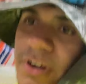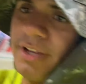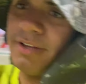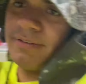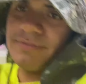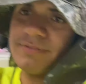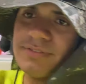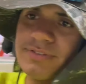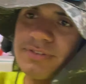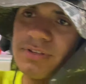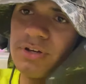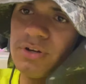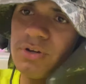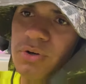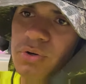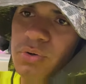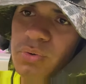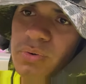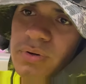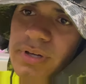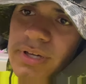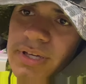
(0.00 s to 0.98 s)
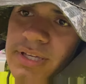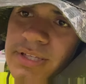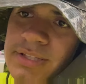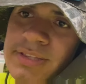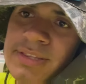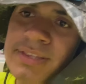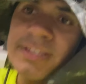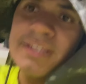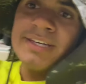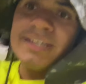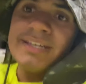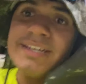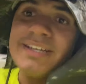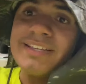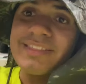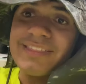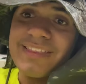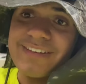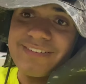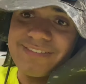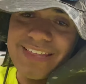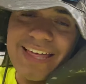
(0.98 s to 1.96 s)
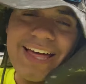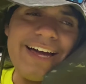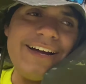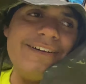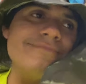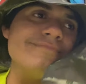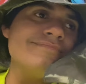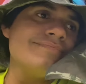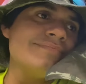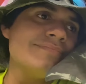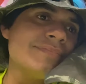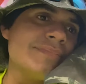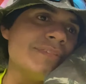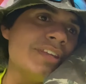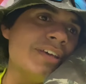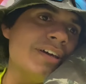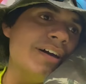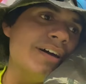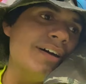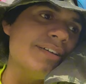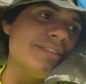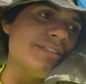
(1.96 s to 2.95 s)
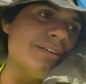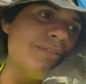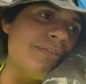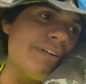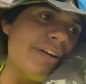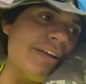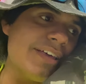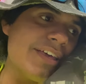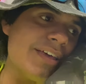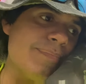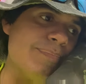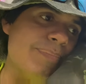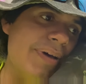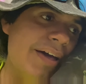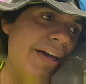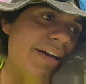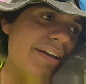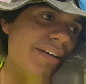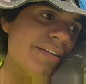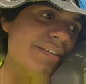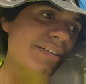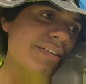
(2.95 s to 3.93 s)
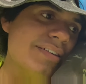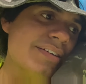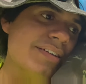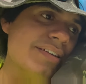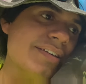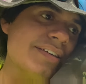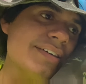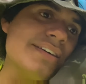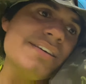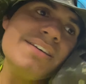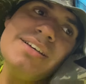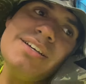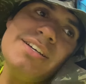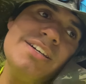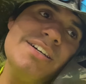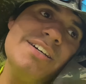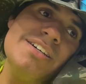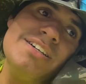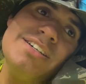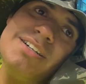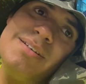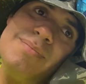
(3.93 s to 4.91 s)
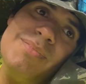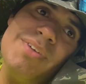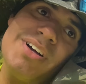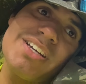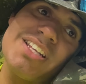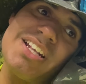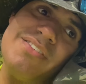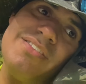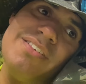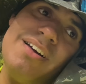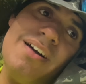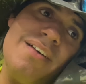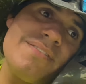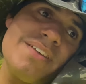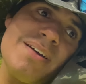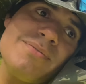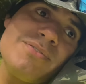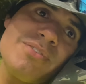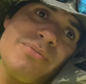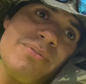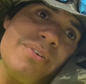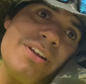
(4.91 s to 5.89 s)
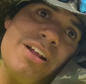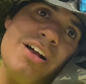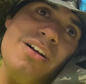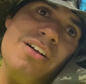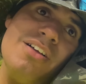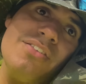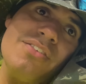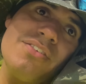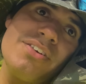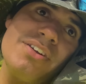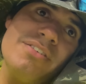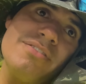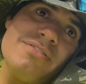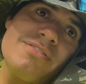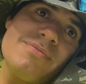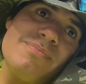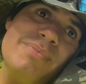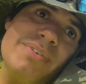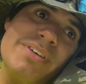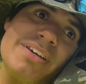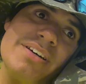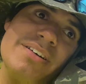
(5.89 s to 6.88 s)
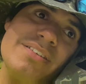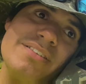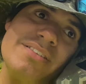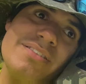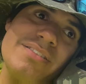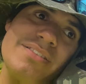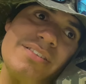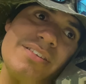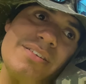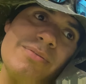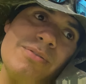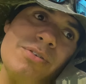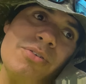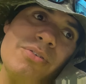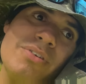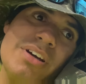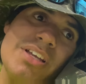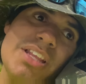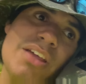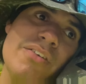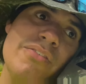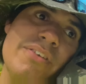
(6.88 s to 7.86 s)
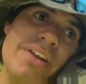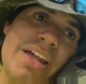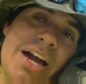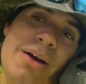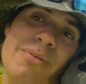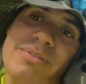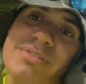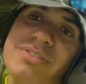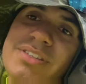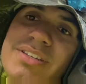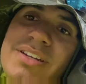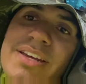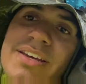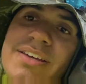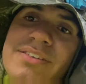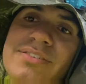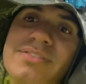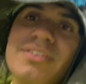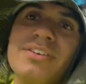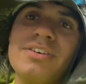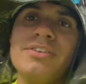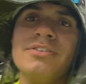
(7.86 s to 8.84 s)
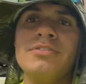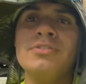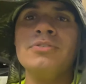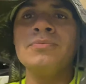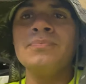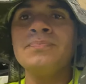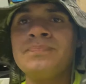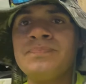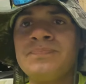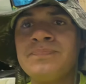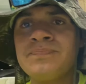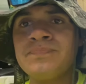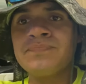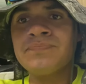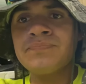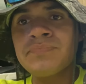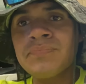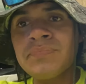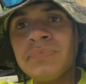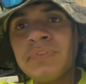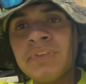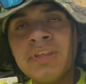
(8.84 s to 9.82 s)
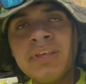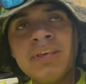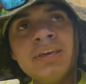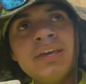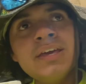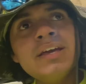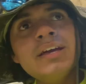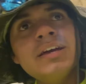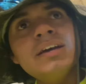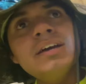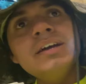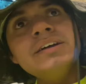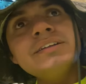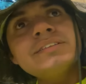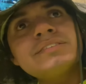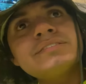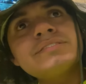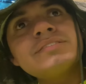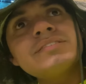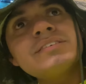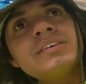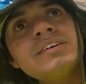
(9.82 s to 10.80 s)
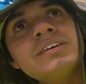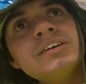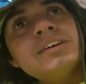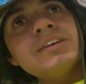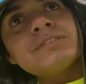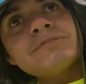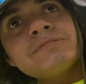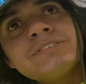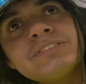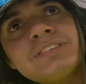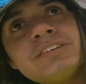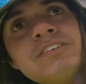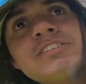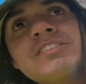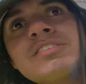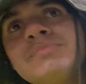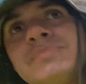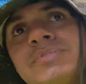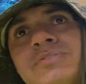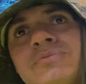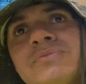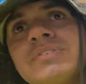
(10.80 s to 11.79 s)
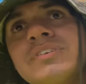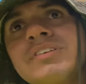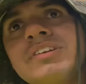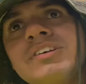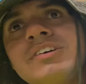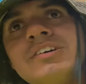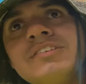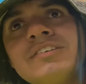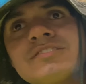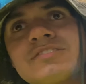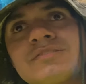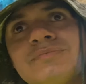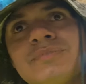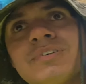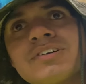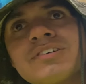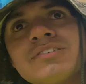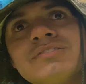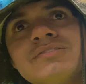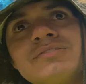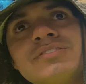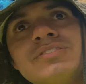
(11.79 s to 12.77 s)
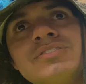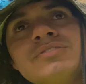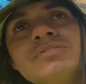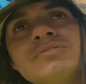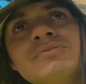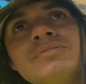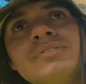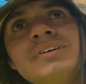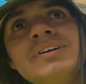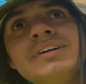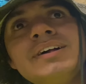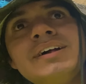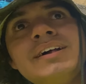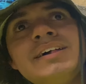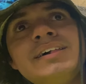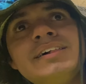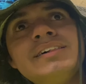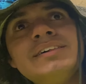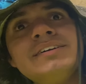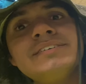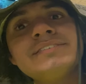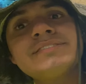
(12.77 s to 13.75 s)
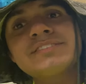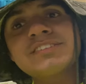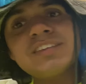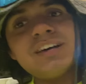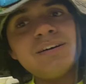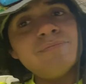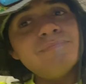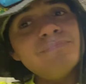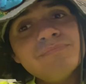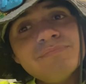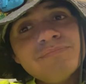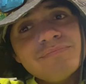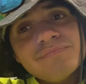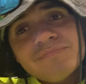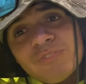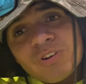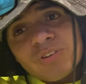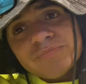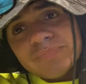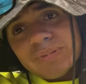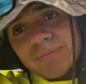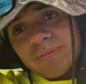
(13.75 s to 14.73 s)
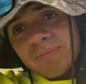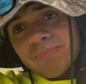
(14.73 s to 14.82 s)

it. So there's that. So when I get back, I'm not gonna have a lot of time to read all the notes because we're doing 11 hours today. So it's read the notes in between, and then tomorrow do some or maybe